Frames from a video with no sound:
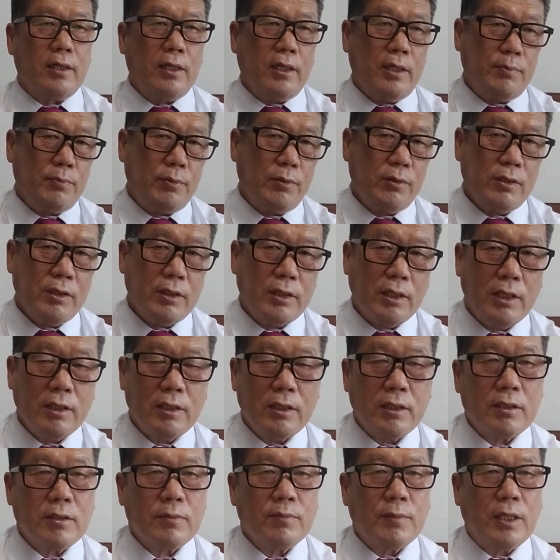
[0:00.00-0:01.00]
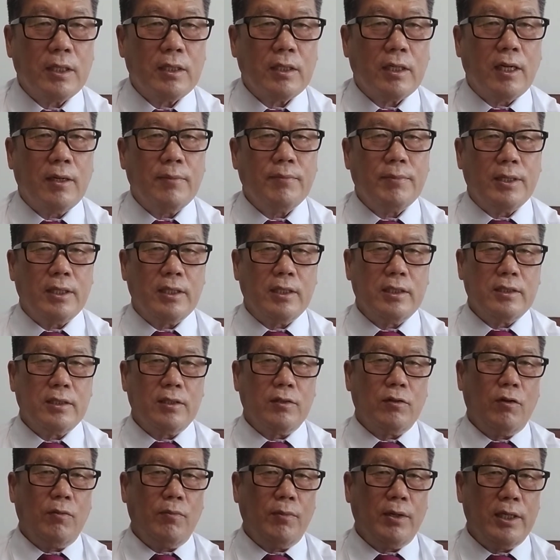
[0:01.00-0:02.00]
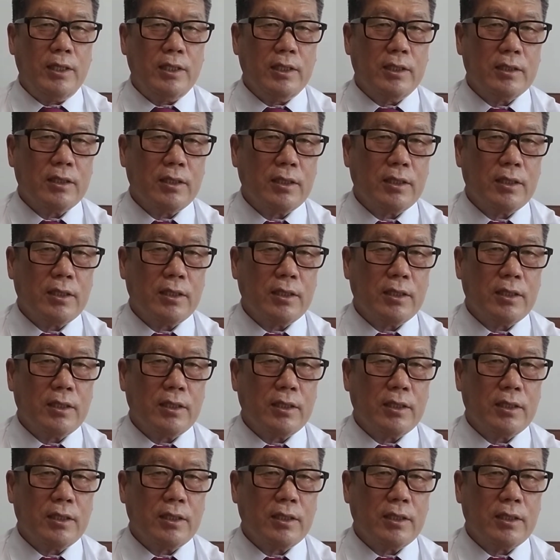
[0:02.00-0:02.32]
Project asset management company is normally